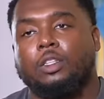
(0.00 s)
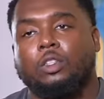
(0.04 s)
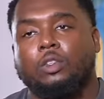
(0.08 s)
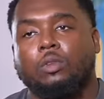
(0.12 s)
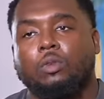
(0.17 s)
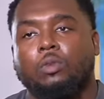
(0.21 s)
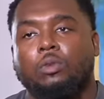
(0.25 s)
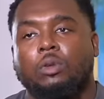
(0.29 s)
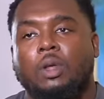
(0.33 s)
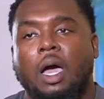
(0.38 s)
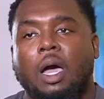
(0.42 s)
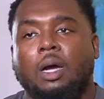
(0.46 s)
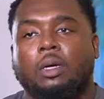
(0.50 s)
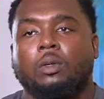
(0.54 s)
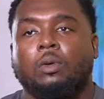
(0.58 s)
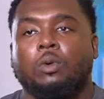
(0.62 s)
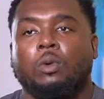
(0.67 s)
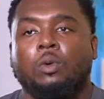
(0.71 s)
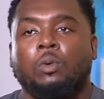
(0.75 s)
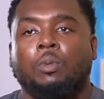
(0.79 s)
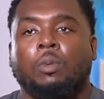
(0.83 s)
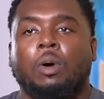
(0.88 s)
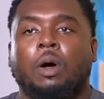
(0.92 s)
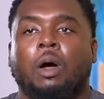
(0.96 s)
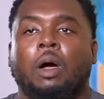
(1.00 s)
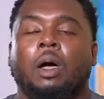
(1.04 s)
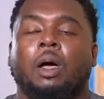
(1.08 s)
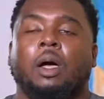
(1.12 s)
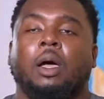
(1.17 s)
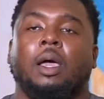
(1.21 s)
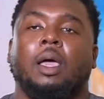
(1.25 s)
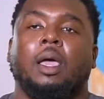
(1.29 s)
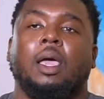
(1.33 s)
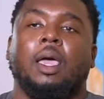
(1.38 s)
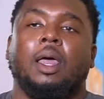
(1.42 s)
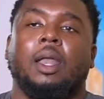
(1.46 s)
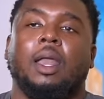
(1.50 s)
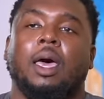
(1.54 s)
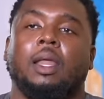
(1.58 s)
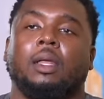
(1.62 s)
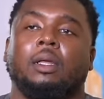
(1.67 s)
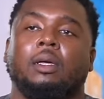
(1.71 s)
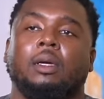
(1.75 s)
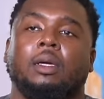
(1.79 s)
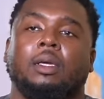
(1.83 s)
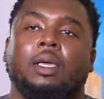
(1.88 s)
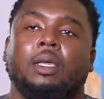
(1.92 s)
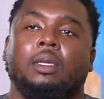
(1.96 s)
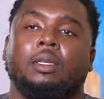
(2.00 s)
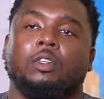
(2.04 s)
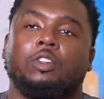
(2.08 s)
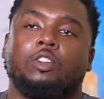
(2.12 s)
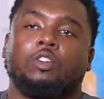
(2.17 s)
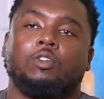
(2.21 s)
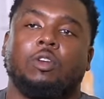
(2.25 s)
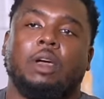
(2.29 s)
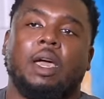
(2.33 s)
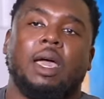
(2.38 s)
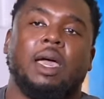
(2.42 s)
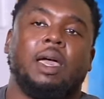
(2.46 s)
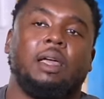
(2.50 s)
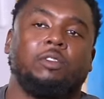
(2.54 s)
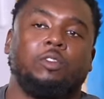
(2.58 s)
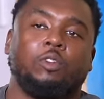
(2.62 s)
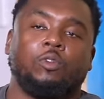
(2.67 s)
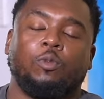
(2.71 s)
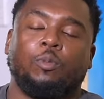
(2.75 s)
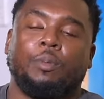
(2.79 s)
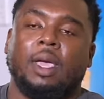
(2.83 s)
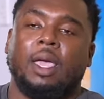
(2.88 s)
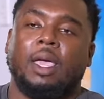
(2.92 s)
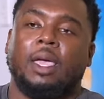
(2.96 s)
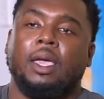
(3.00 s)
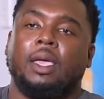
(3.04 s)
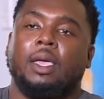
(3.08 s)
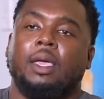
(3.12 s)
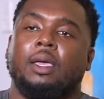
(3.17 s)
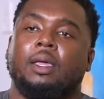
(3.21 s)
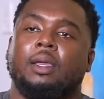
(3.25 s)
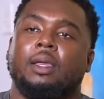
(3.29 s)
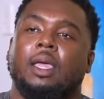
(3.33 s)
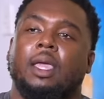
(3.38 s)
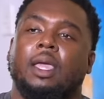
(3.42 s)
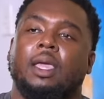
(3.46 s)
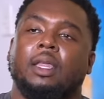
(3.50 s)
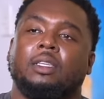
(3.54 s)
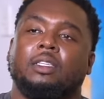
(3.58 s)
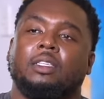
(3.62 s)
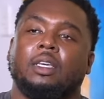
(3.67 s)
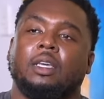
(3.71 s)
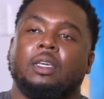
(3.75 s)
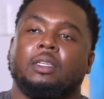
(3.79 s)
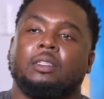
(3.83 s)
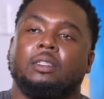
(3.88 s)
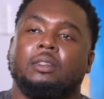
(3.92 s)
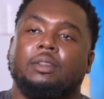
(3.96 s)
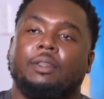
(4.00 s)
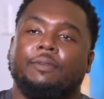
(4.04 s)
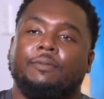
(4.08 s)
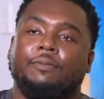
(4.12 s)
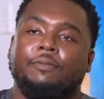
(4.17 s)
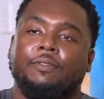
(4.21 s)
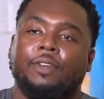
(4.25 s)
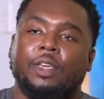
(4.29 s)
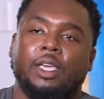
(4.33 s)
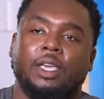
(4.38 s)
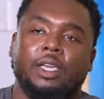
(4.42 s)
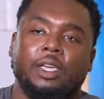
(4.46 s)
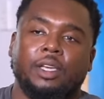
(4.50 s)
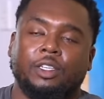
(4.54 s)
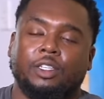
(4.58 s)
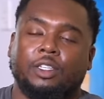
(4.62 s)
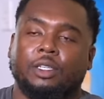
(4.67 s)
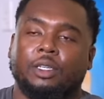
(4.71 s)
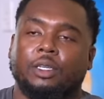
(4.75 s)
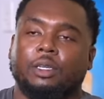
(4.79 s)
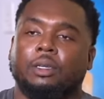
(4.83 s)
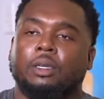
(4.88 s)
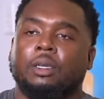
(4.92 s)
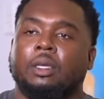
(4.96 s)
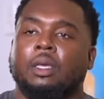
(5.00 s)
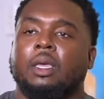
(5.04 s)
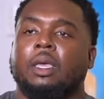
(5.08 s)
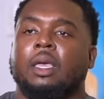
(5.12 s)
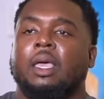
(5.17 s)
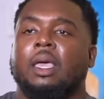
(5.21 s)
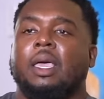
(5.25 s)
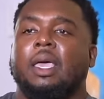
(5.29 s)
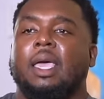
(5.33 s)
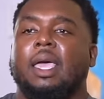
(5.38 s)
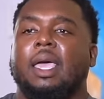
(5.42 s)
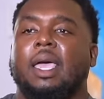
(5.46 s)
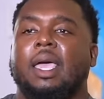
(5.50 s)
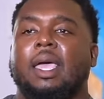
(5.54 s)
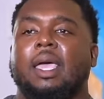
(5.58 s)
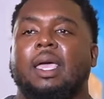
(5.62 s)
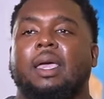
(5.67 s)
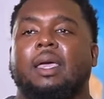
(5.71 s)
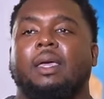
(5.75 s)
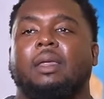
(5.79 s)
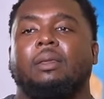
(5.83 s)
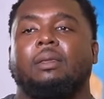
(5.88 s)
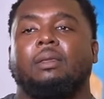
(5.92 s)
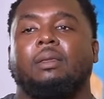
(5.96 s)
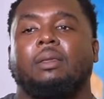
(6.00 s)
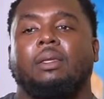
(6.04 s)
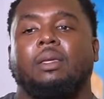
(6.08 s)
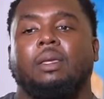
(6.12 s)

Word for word: you, Dr. Umar, and I look at the strides you made and just the vision and